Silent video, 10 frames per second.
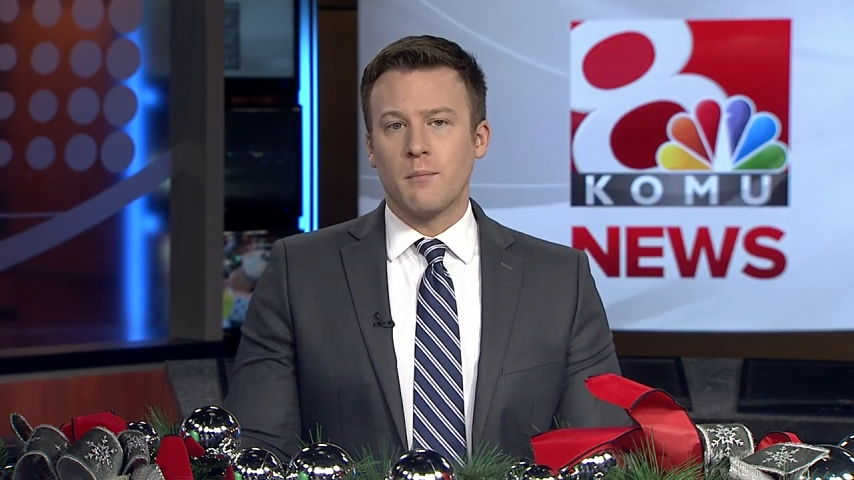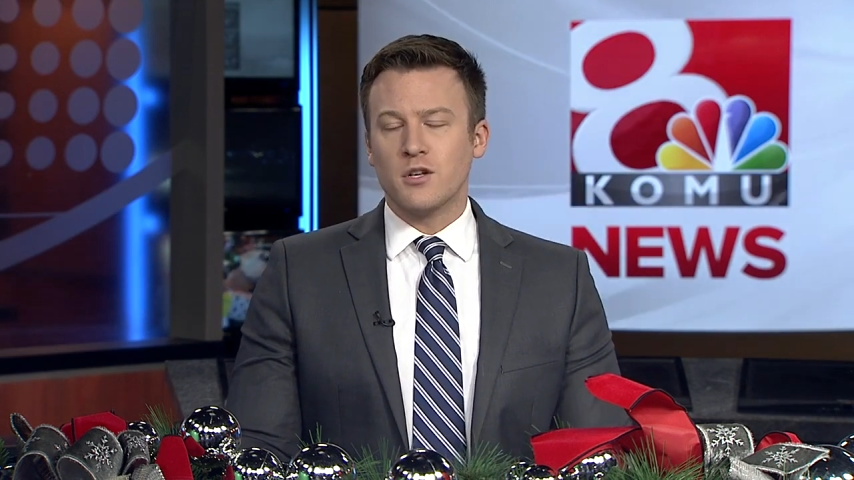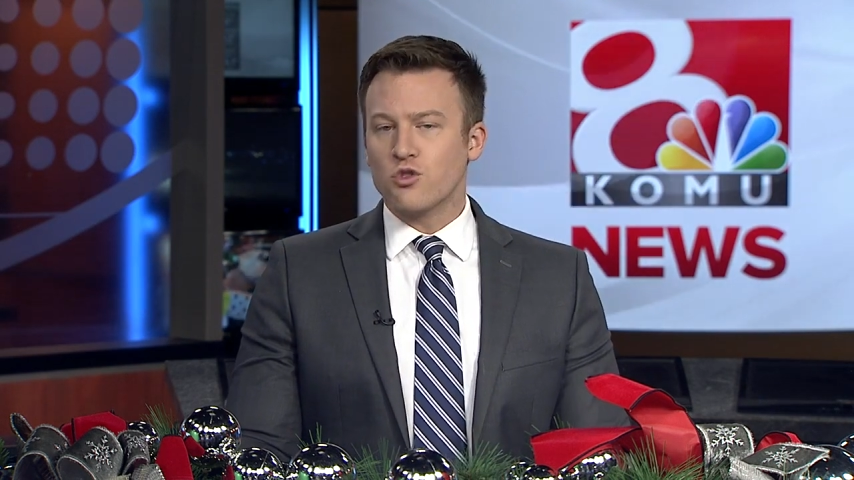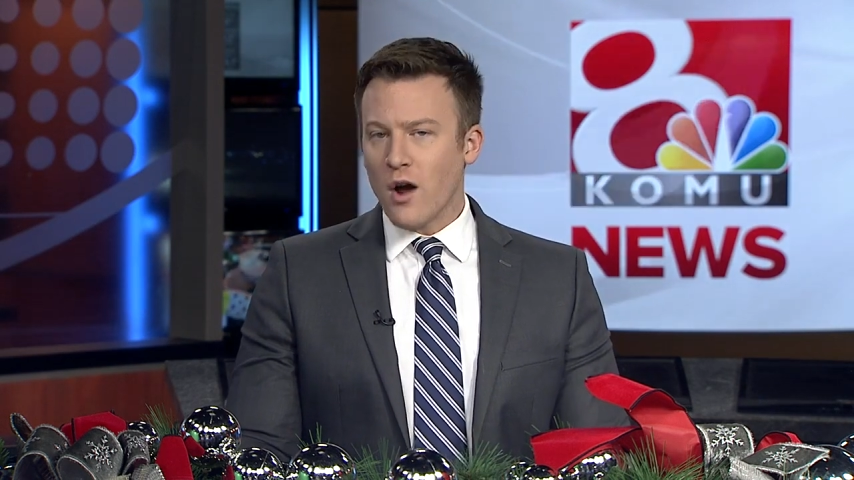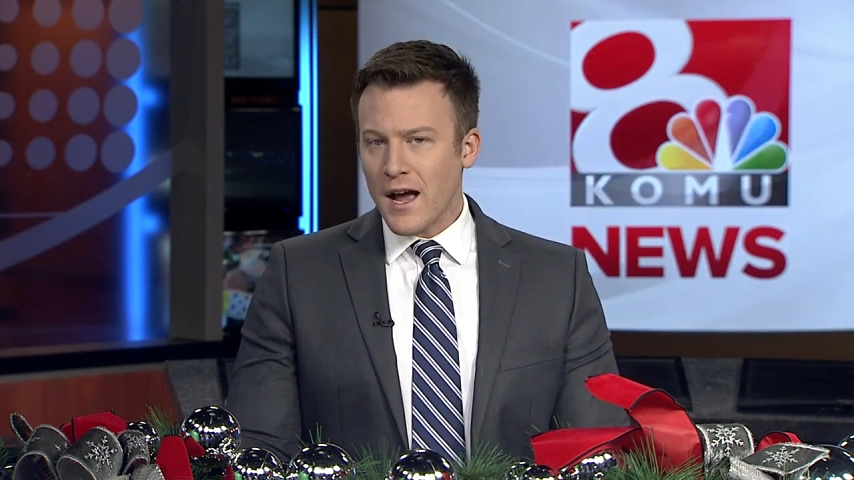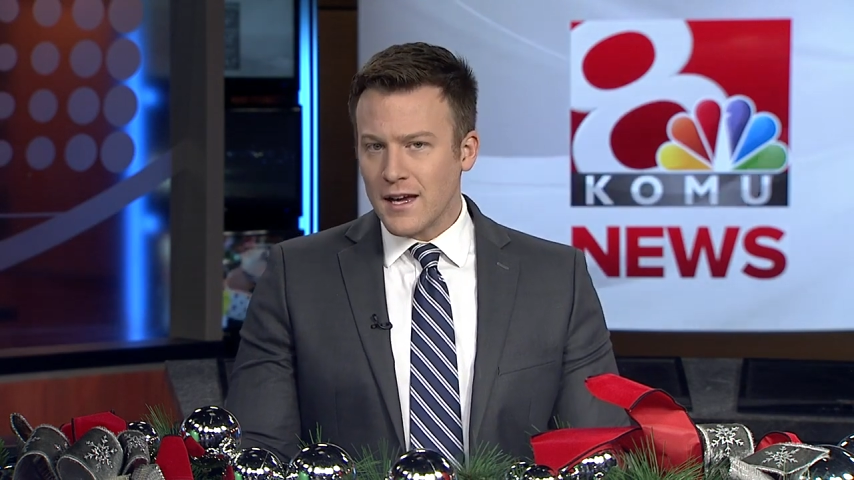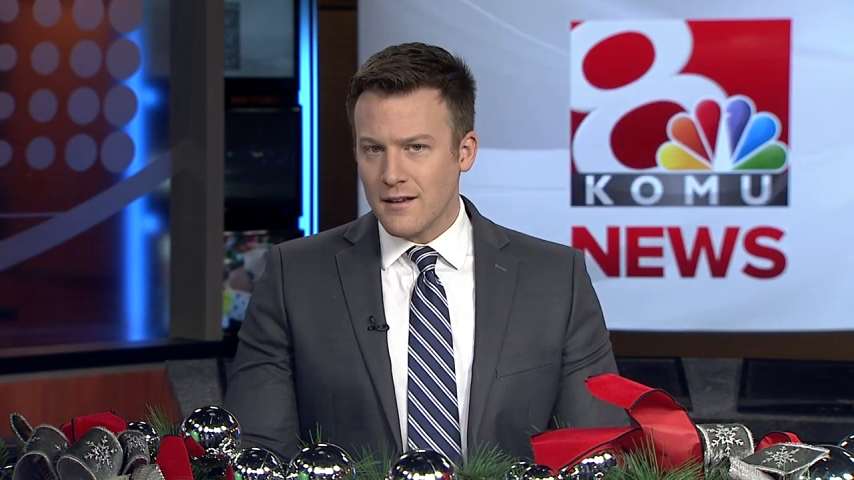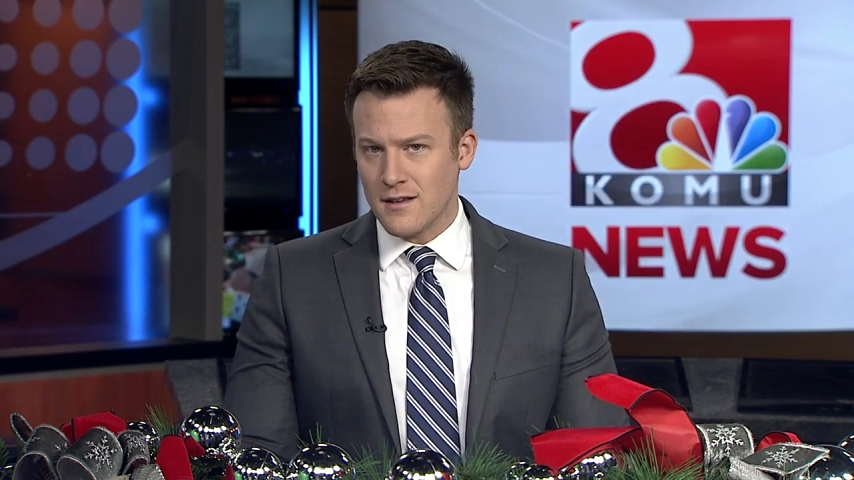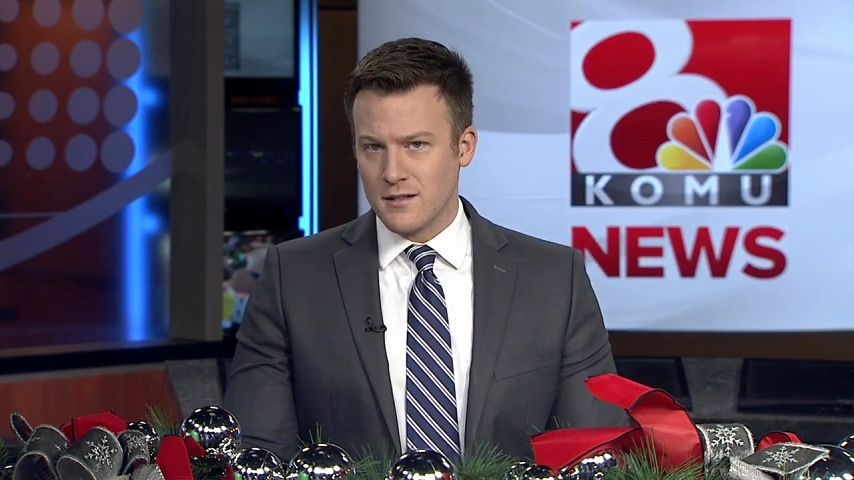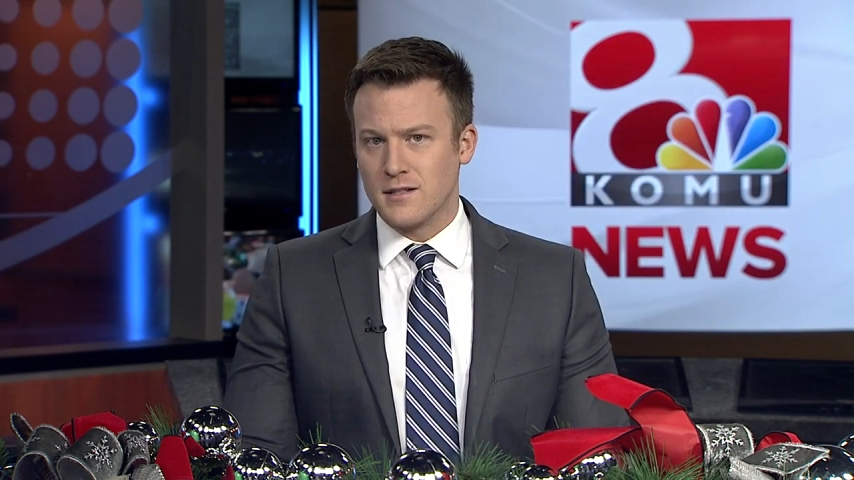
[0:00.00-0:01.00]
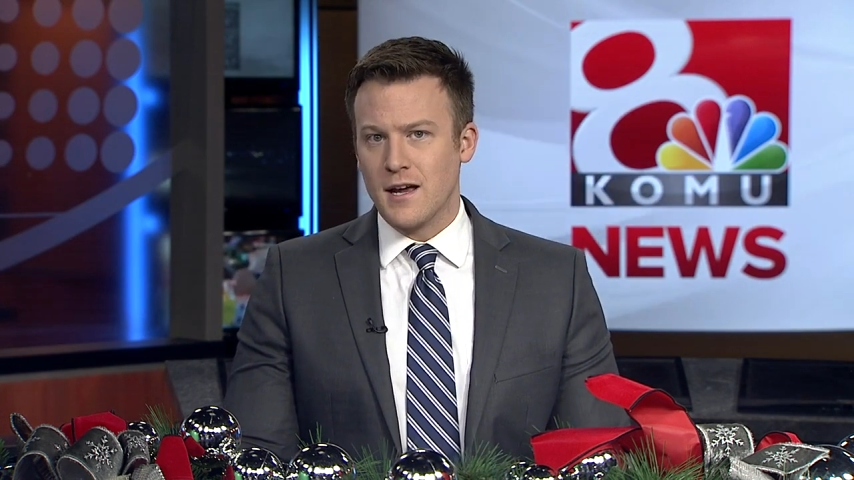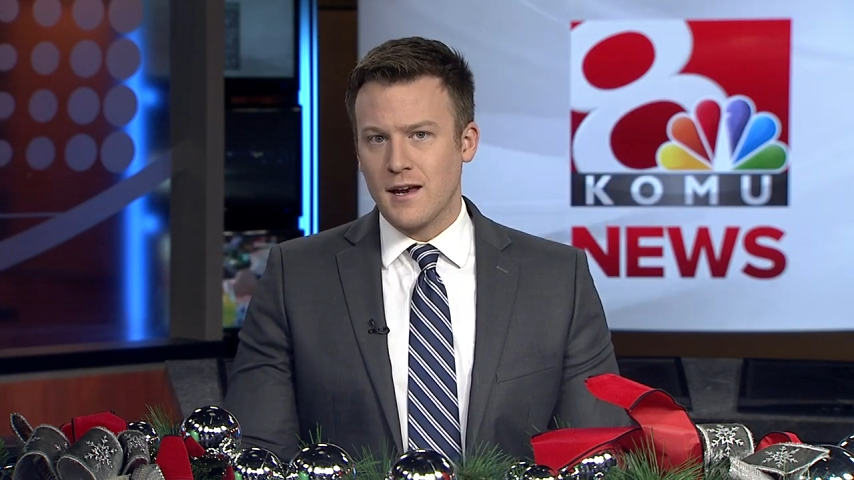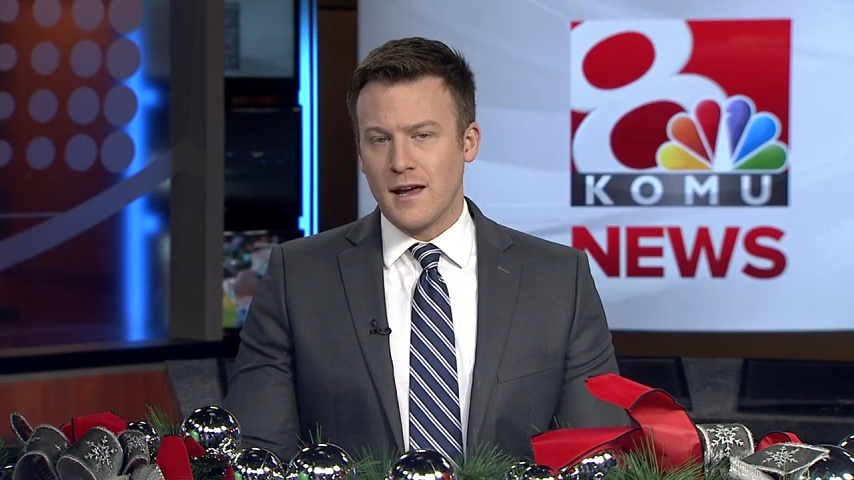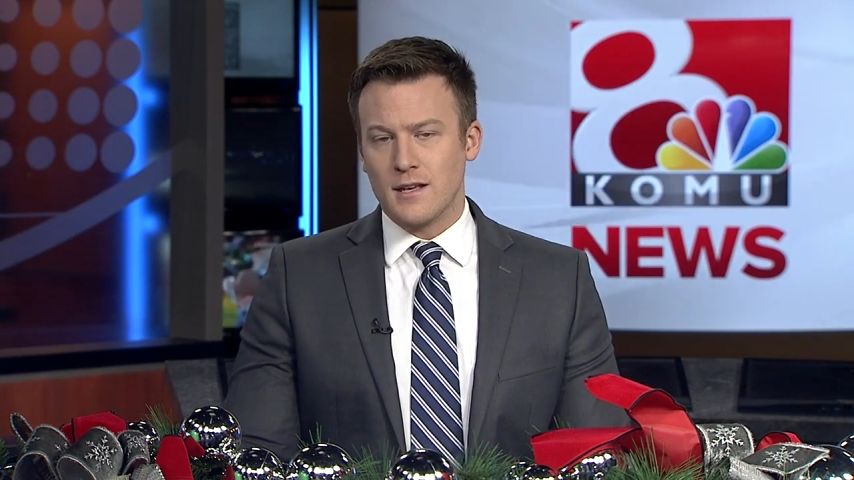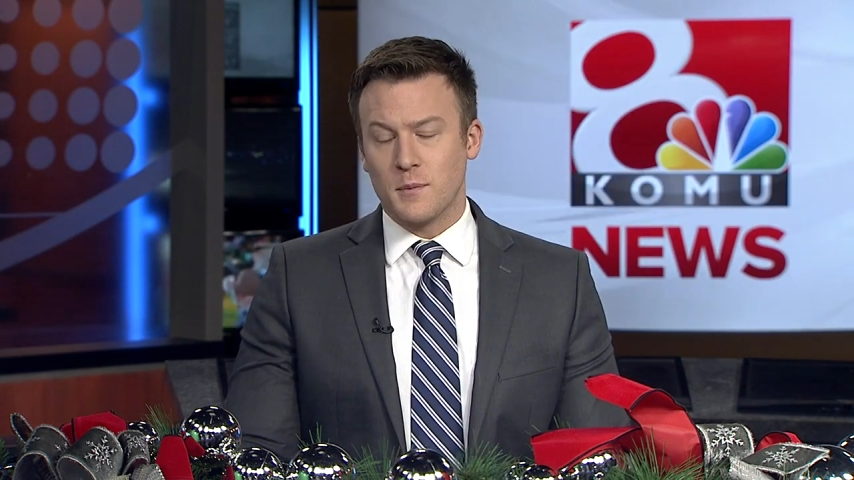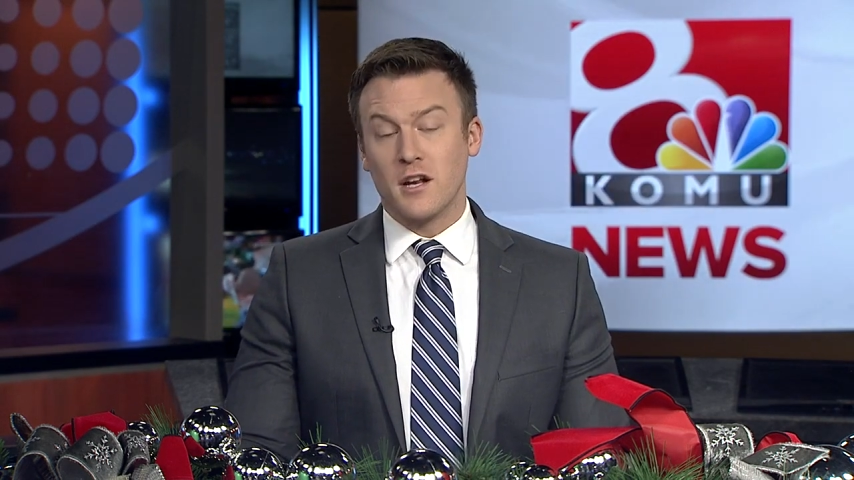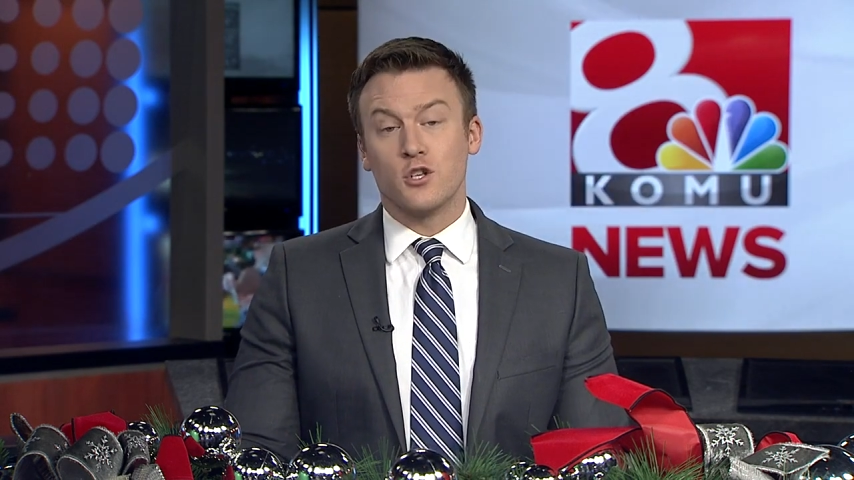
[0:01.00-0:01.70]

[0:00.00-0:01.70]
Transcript: But tracking this data has been